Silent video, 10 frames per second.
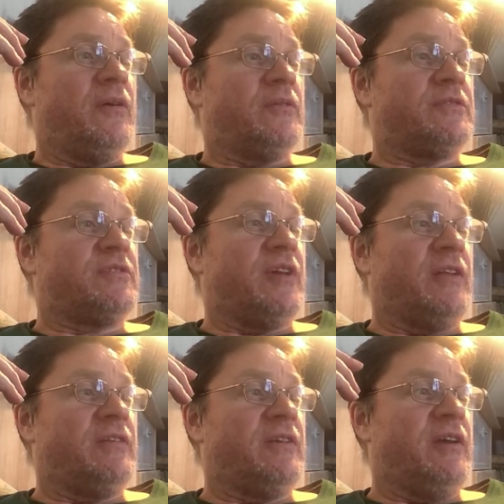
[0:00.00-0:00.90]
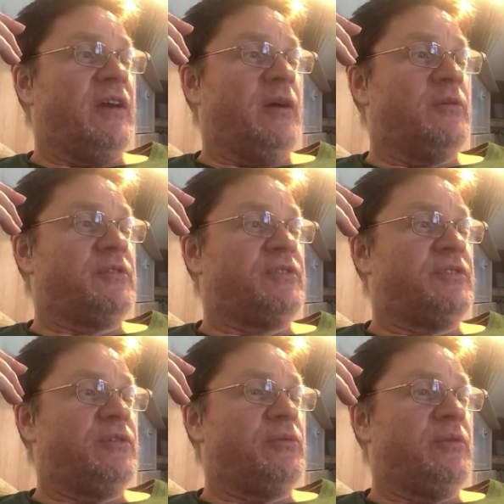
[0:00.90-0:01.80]
On Sunday I was
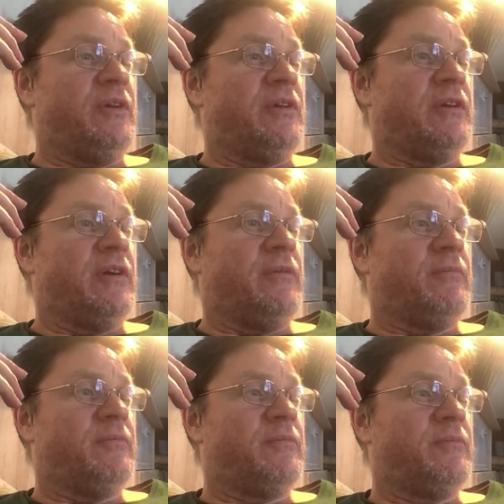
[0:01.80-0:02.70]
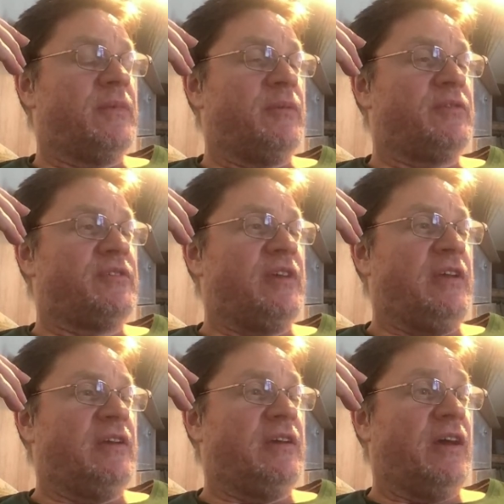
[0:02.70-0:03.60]

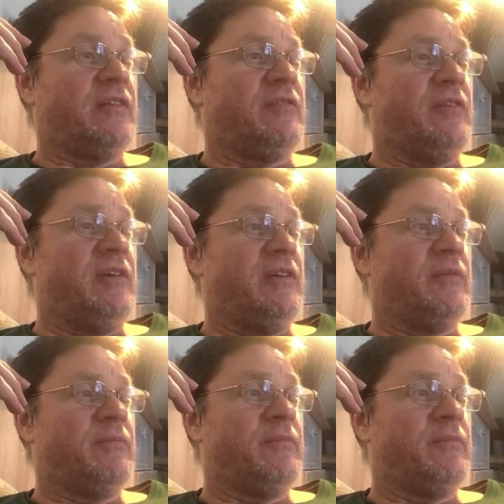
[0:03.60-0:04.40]
singing at the